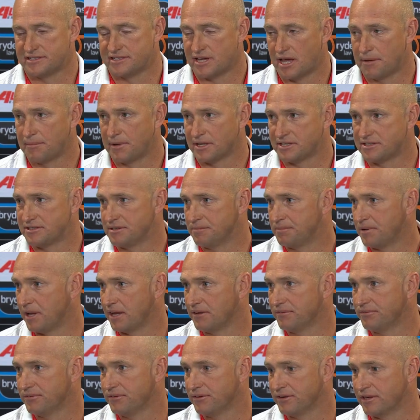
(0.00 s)
so much to
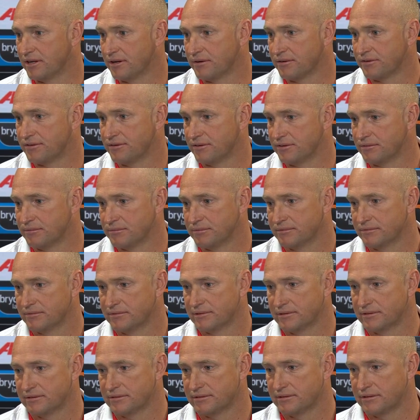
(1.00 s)
play for. You know, I thought,
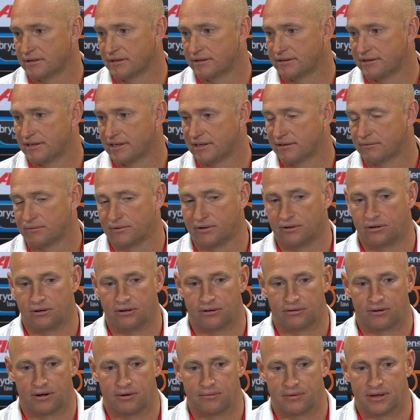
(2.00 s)
I think we
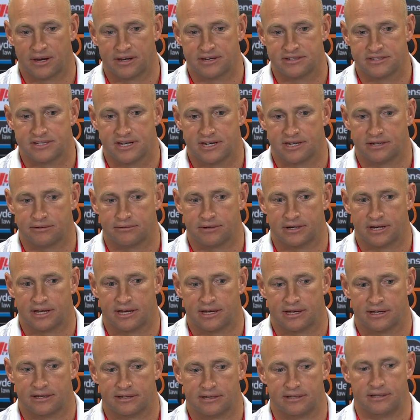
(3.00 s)
all agree we had a genuine, uh,